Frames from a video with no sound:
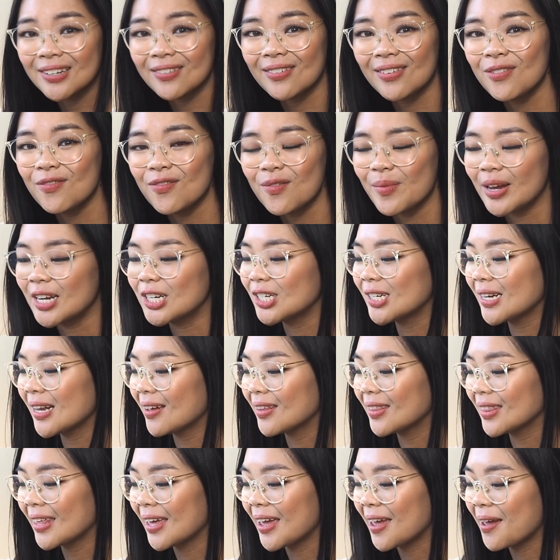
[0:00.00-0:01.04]
information
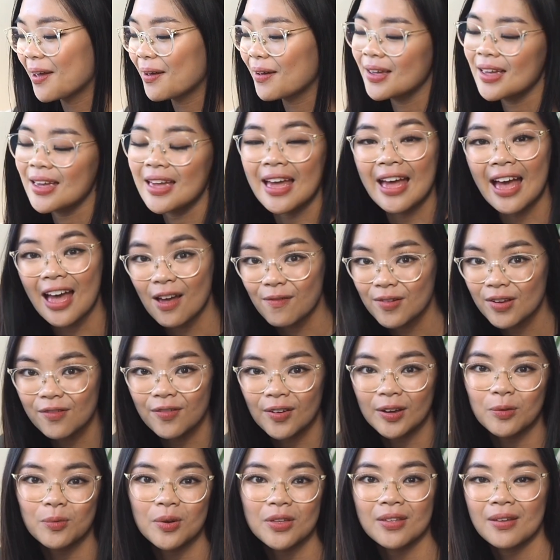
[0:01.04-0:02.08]
out there, having
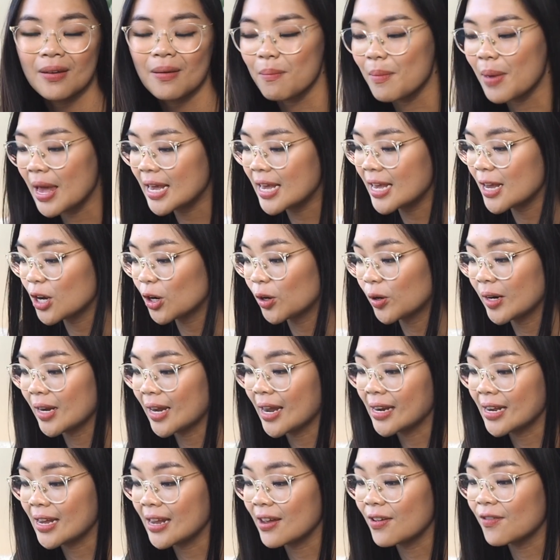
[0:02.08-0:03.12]
fun with it, making it
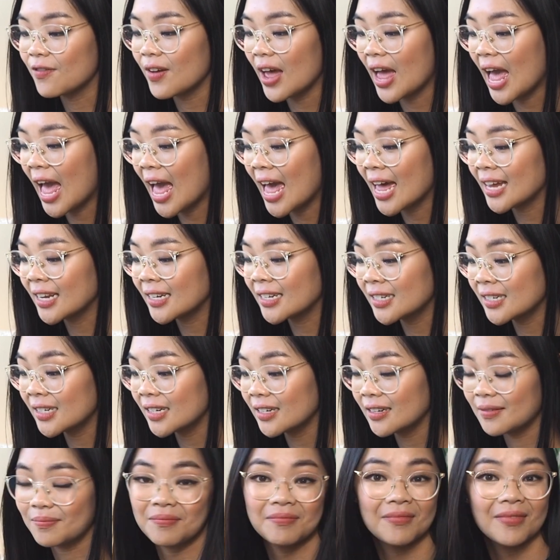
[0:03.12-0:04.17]
creative, and
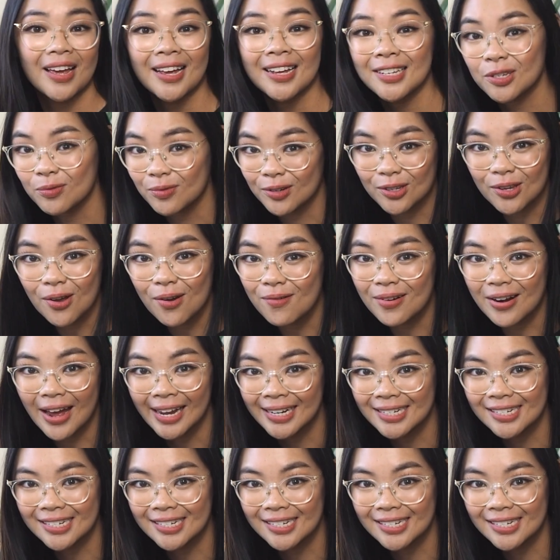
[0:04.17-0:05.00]
as a result, I